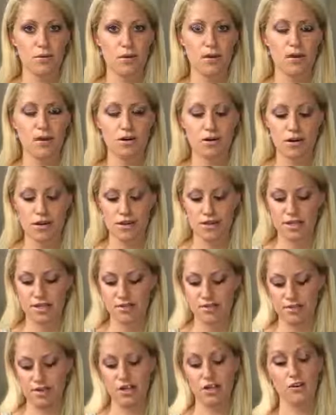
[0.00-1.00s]
So here are the
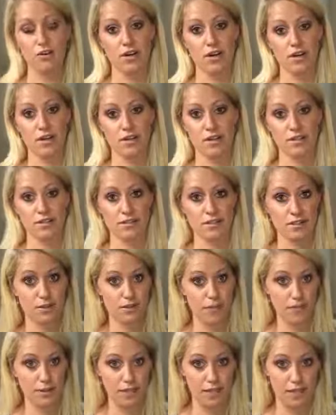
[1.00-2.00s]
different ingredients
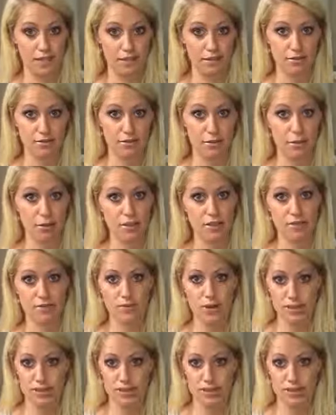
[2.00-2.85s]
you will need for this